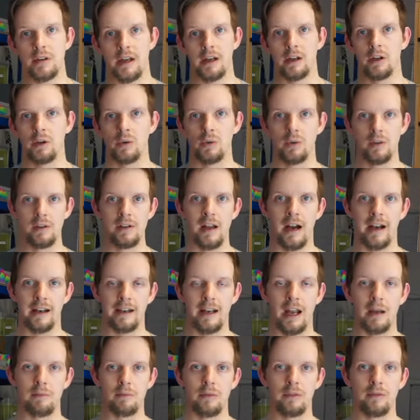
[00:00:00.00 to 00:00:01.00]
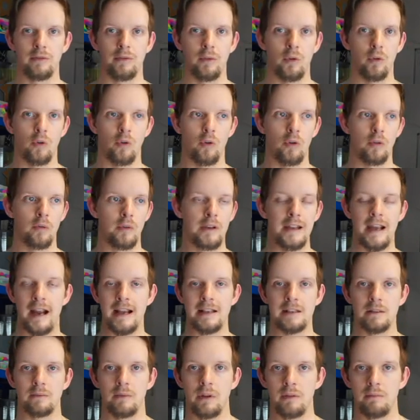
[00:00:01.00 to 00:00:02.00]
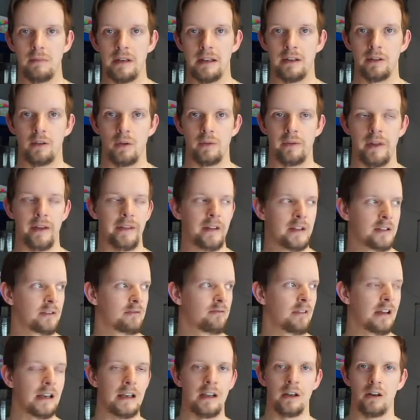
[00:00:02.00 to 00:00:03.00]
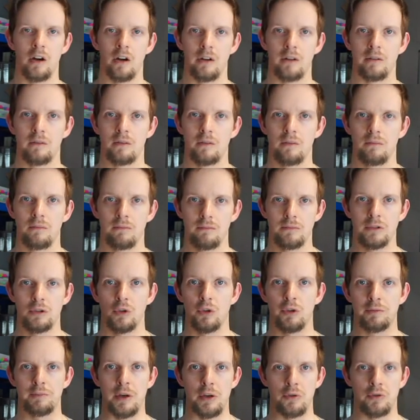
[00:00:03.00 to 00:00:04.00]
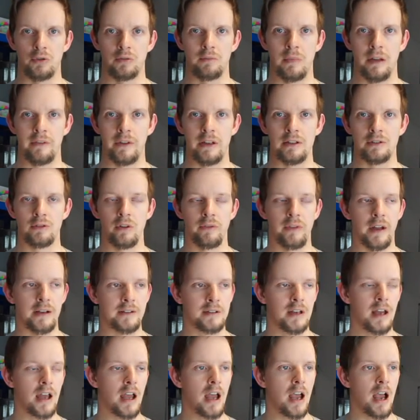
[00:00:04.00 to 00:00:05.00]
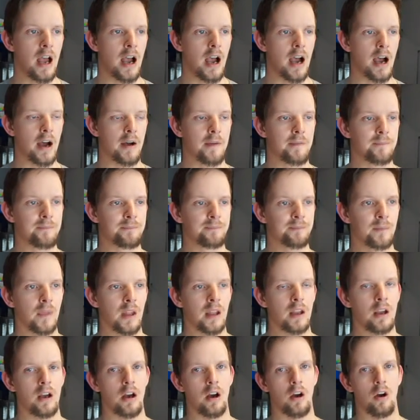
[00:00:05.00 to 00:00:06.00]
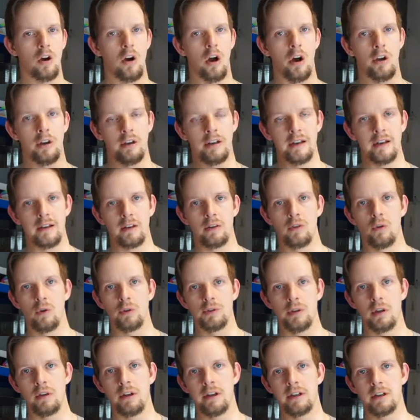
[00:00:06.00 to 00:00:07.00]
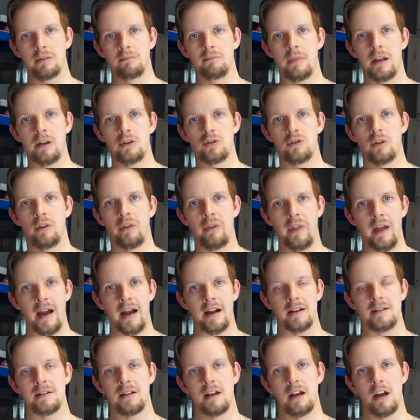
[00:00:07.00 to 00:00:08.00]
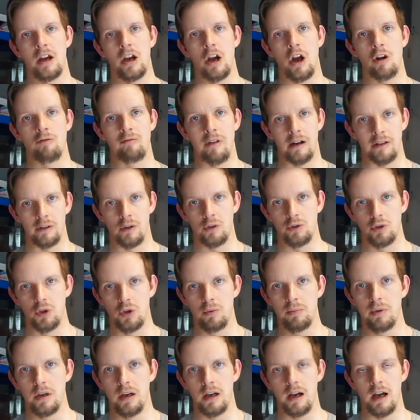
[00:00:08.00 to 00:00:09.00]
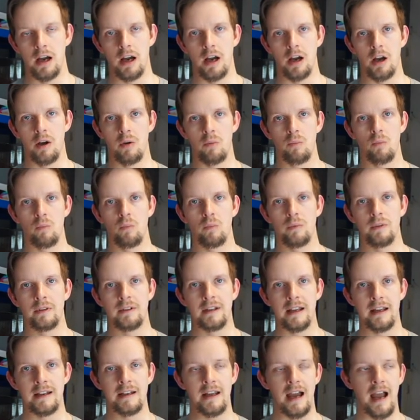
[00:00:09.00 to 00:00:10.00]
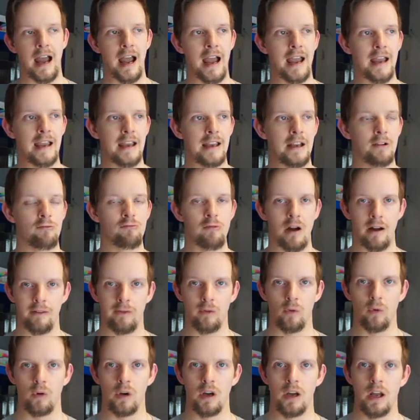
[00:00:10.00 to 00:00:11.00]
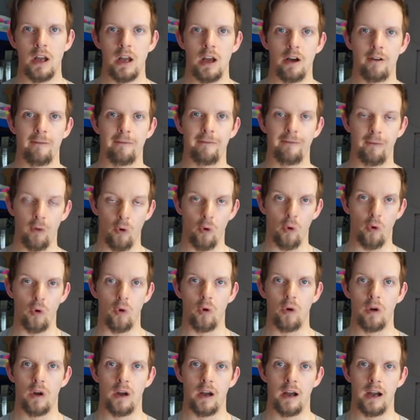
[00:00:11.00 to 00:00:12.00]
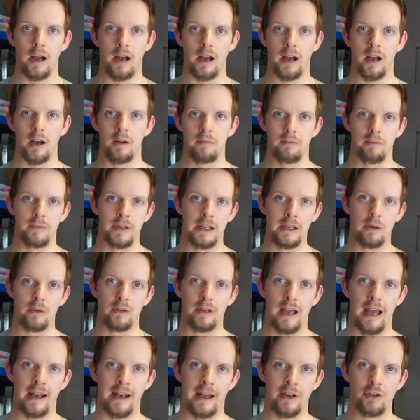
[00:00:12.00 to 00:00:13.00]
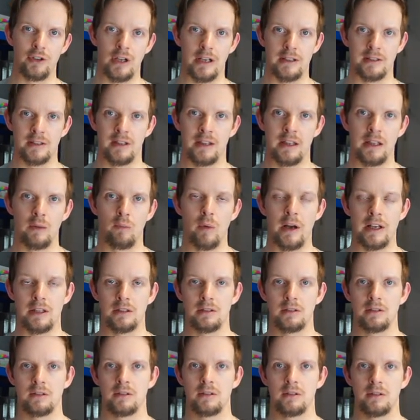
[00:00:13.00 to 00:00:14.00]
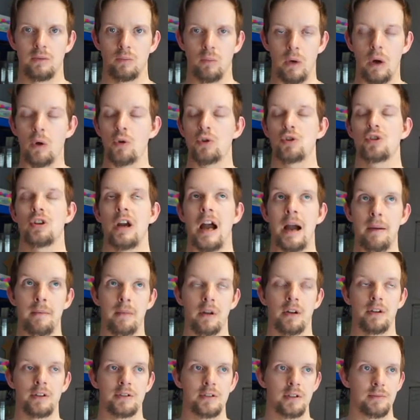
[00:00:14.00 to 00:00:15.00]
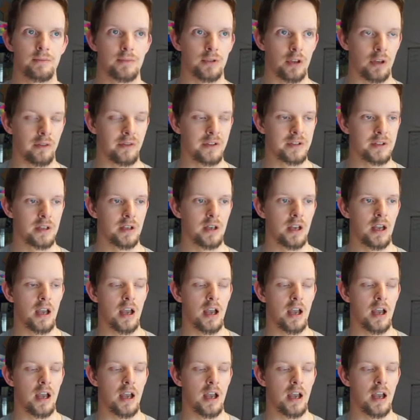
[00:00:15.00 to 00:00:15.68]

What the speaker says: thank you to Danny Damon for liaising with me and doing that. It's really quite sort of special to me that he's done that. I'd also like to mention that ArachnaTube did a raffle for the NHS and the West Welsh Ambulance Service,